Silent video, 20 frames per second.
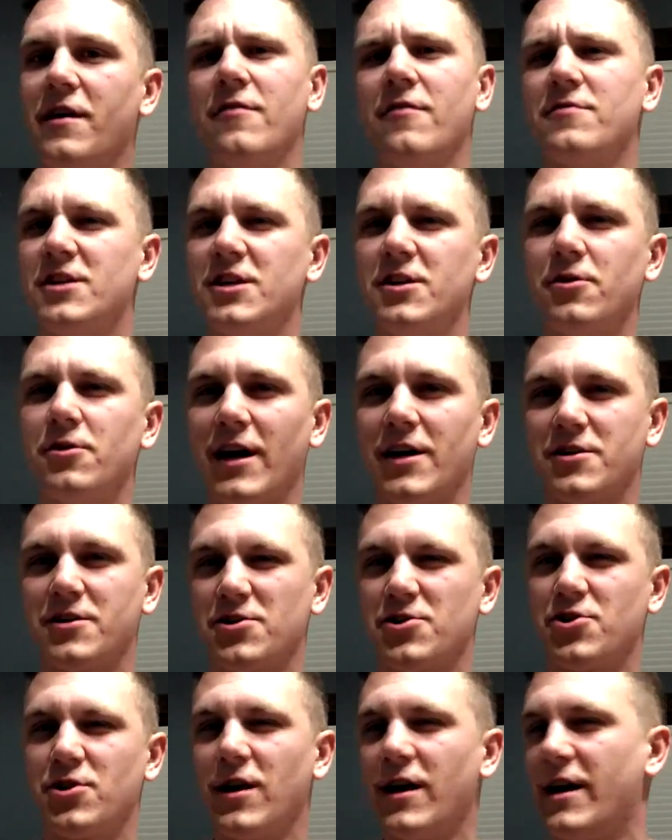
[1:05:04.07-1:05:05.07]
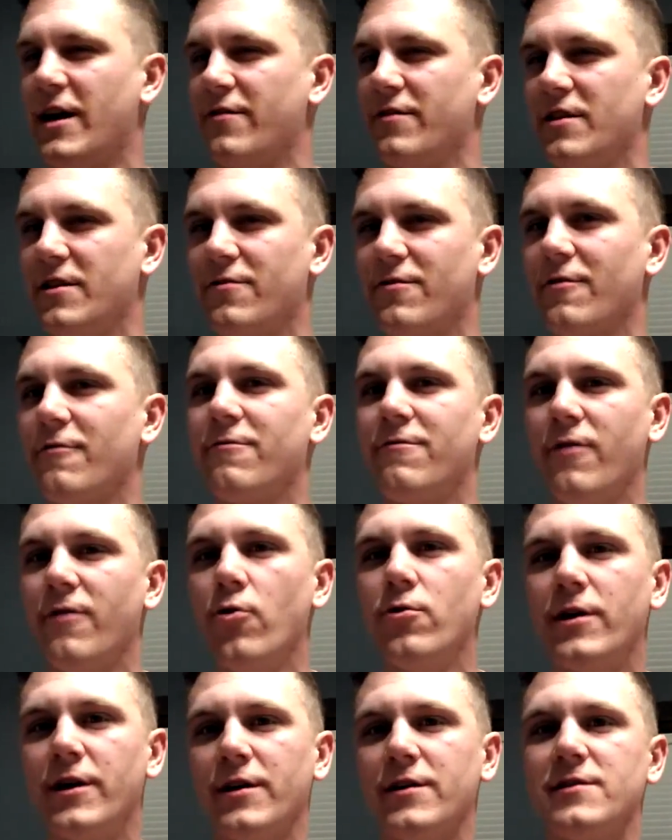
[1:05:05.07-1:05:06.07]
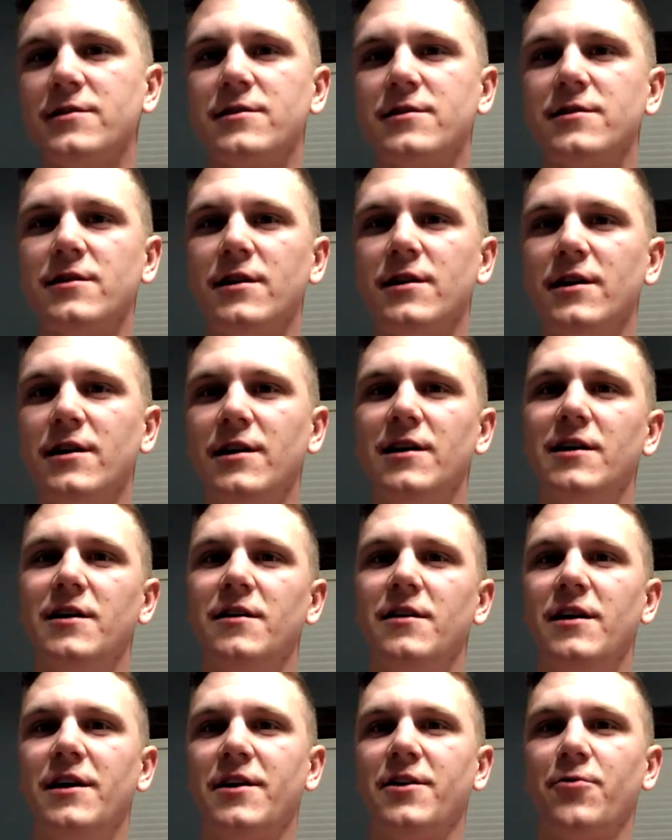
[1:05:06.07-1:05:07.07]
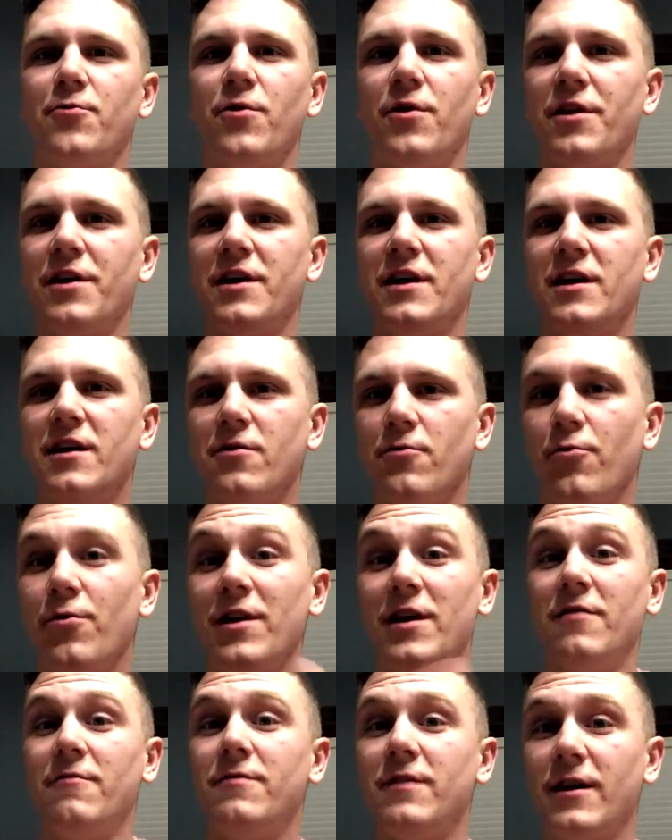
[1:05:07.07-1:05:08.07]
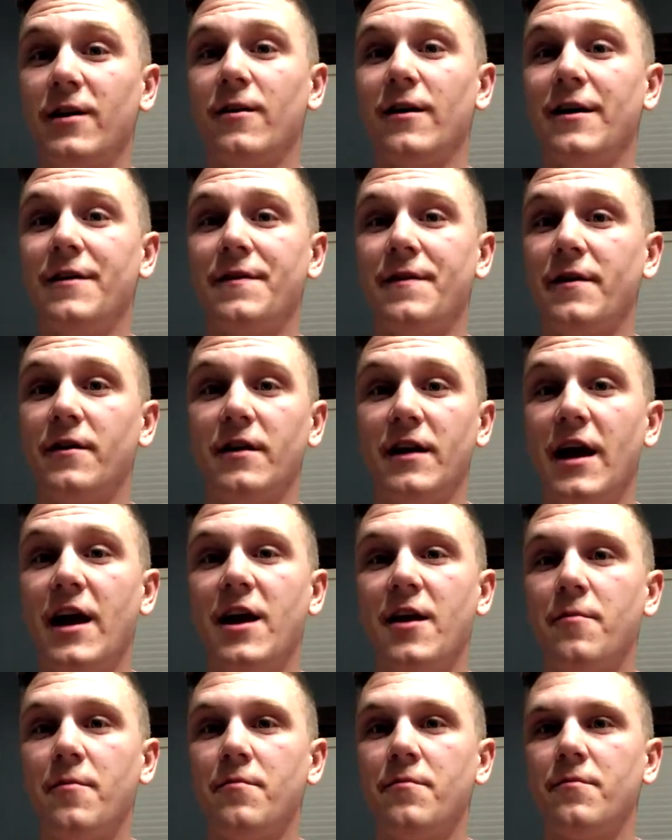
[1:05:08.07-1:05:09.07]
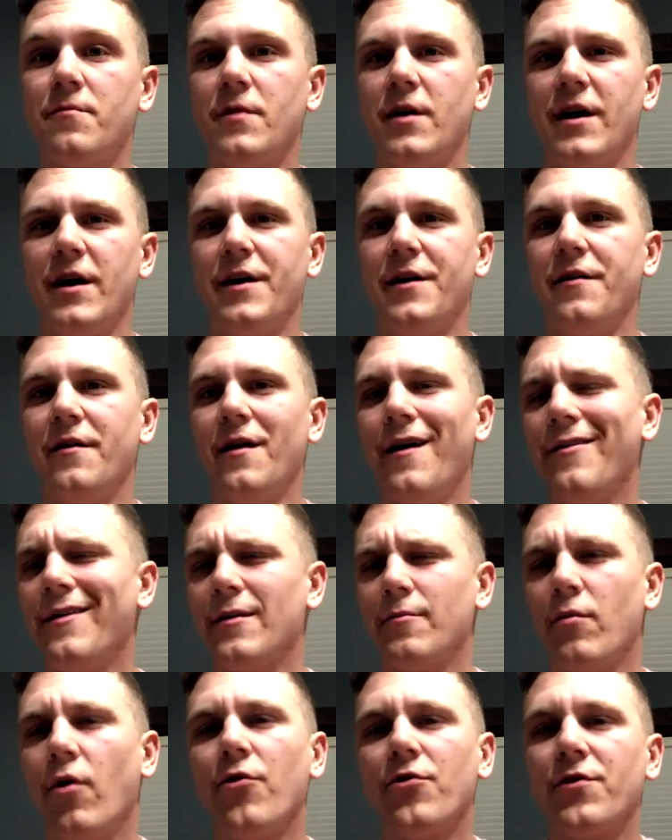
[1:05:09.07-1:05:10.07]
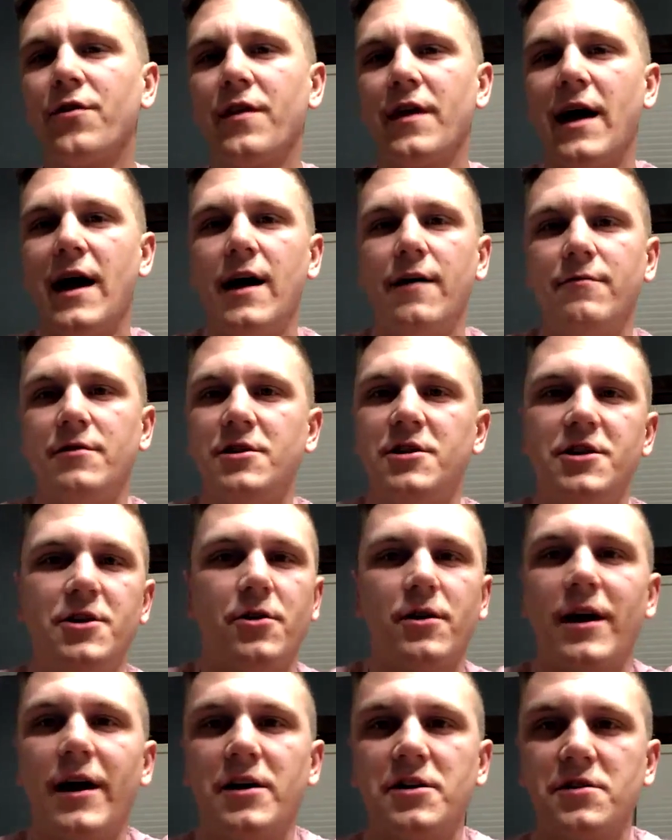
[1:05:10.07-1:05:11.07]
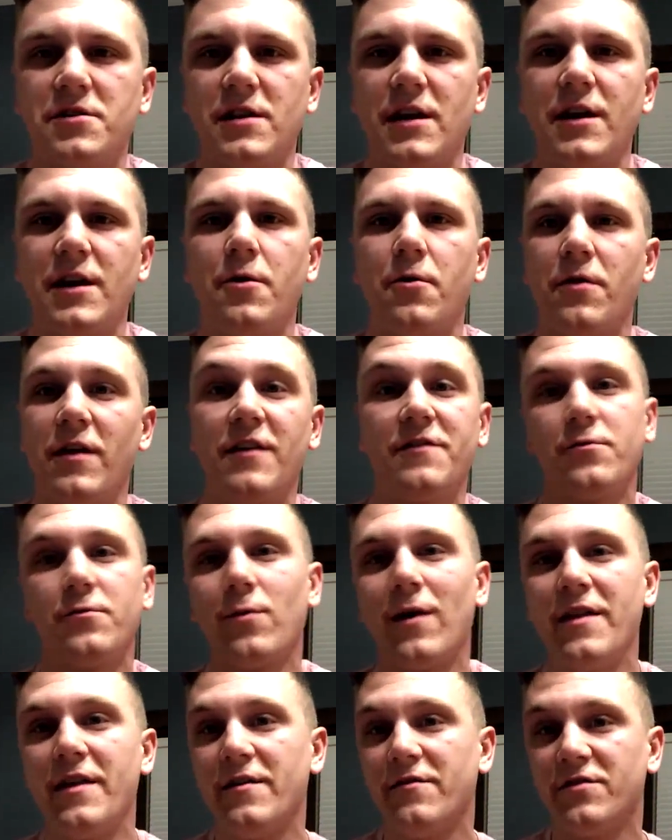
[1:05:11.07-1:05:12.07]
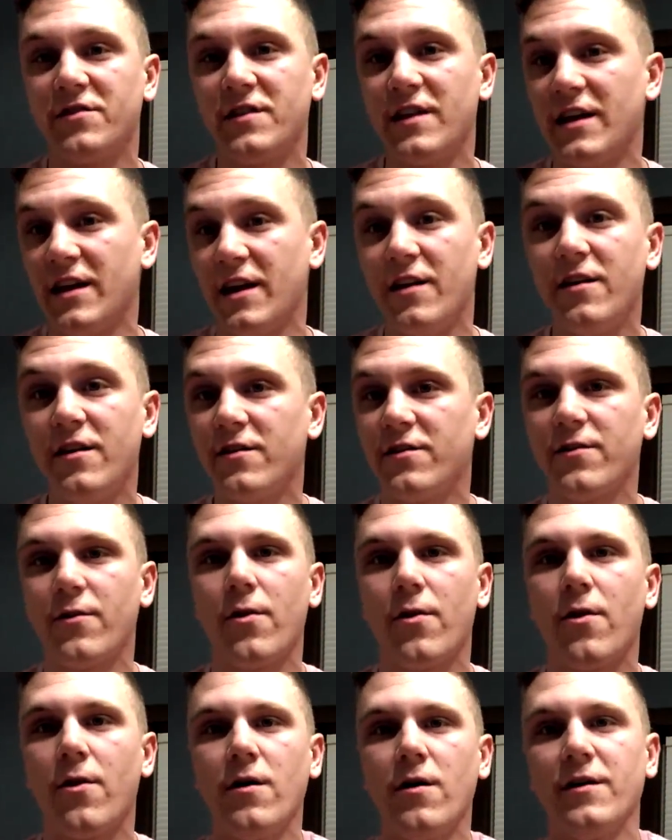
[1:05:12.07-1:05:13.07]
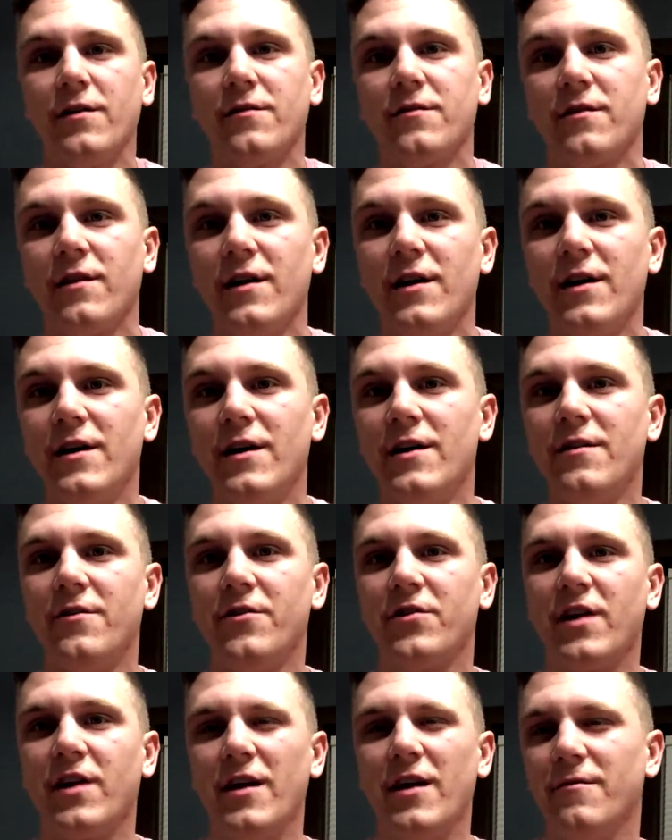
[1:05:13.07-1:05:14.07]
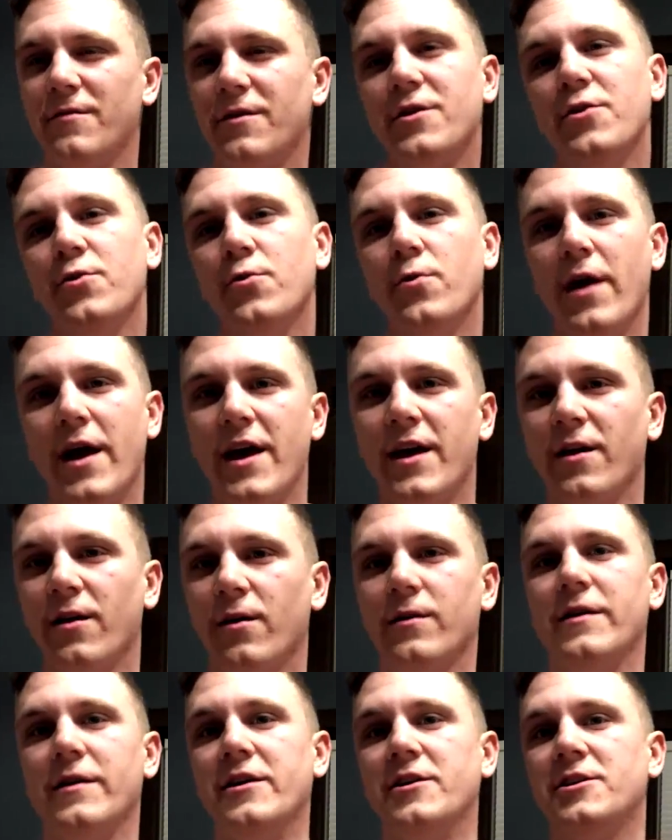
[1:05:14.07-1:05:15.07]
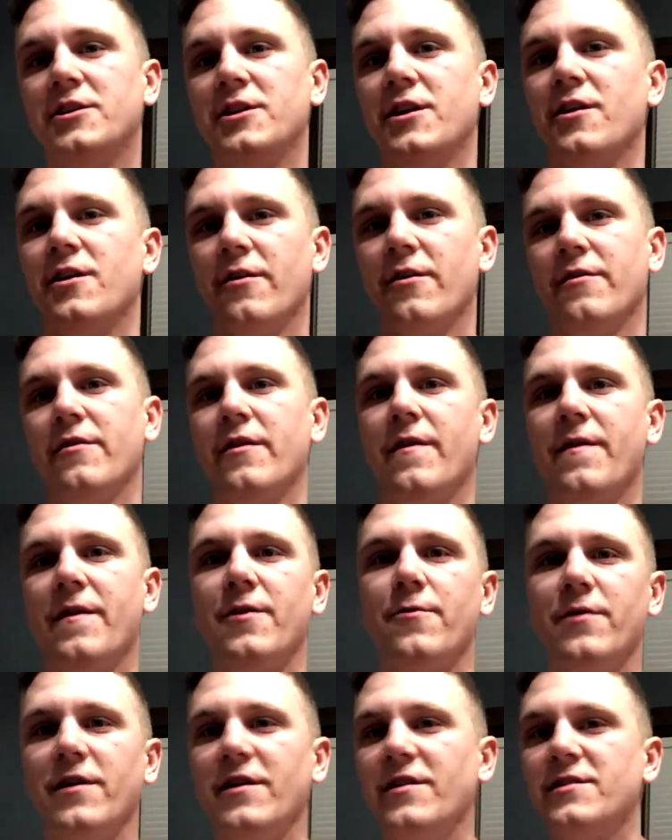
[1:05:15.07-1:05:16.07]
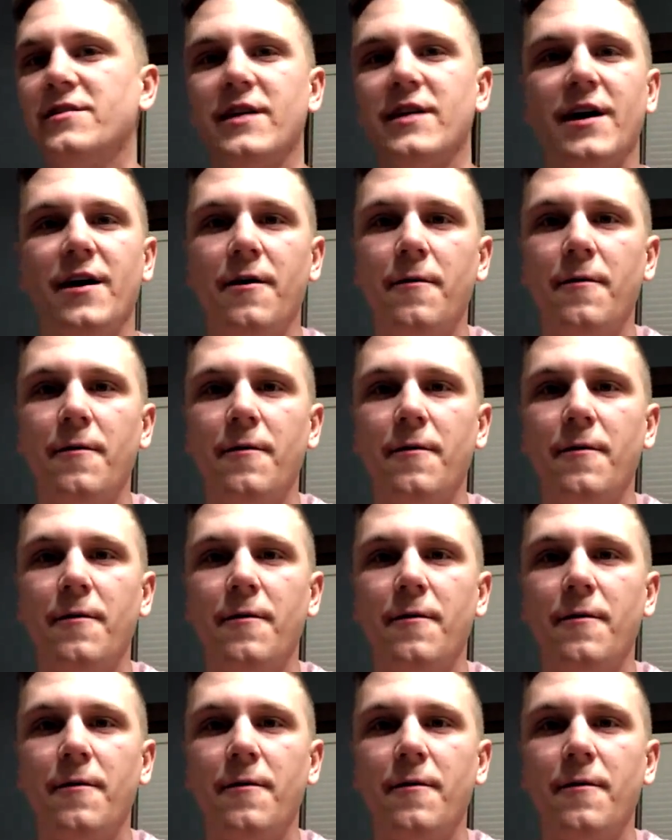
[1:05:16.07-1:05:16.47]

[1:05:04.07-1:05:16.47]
if geocachers try to have a different focus, it could really reinvigorate their game. And I think most of the avid geocachers that I know, that's why they've stayed in it so long, is there's kind of a new angle each year that they reset.